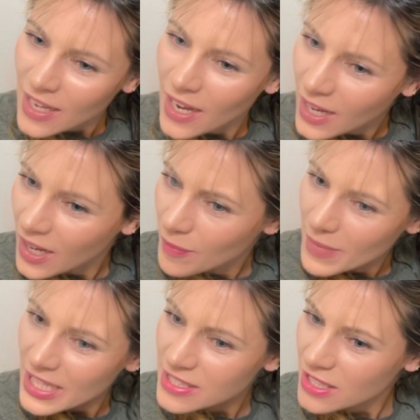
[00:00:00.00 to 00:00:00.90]

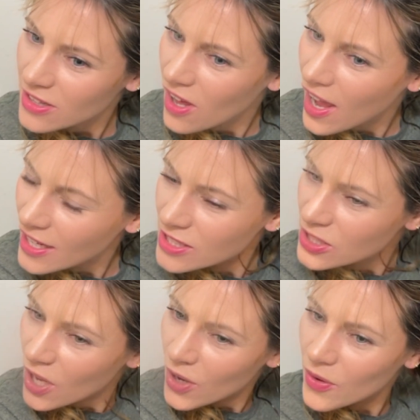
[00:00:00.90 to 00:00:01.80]
It's a gloss,
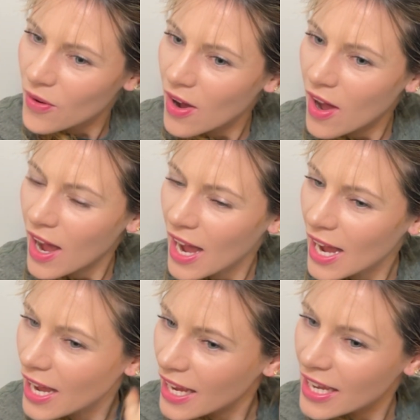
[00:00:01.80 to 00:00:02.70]
so
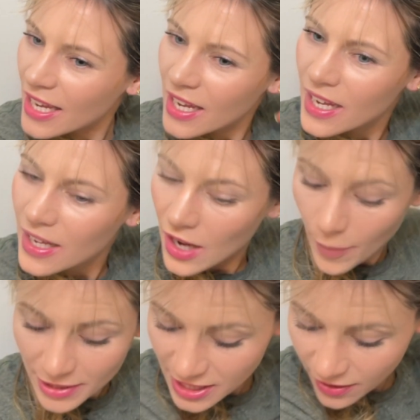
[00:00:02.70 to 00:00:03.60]
I'm
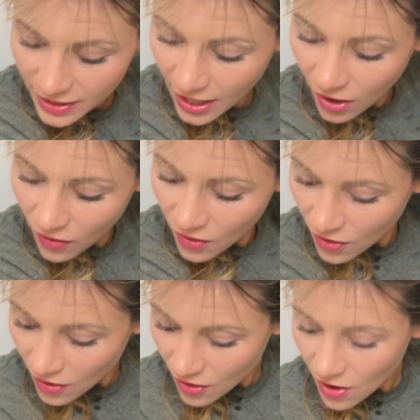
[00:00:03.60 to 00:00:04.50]
gonna tell you right now,
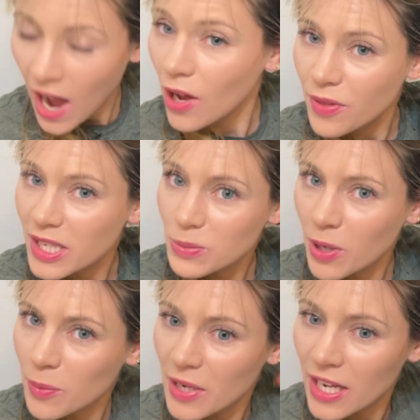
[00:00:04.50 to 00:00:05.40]
I don't think it's
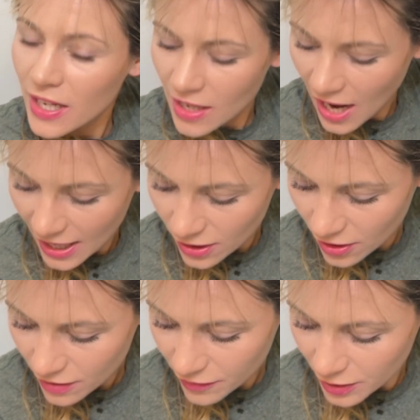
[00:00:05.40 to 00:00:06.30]
permanent. I
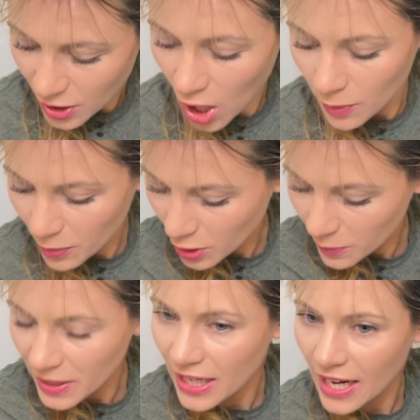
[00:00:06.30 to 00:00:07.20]
looked for
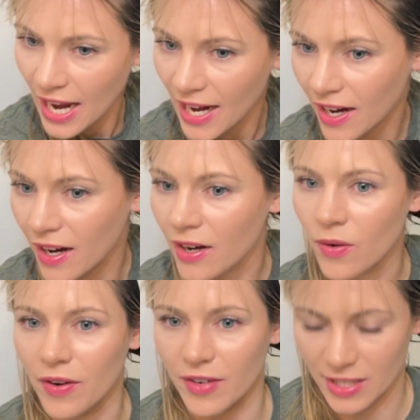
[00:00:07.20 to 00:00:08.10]
non-permanent hair.
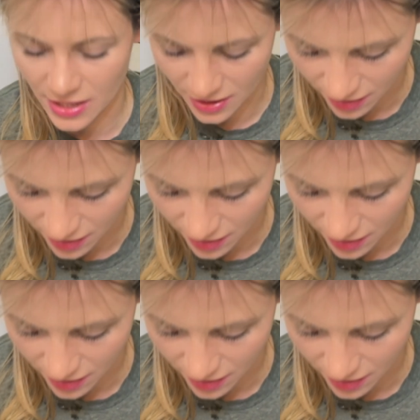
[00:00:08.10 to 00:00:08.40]
Oh, I forgot to take that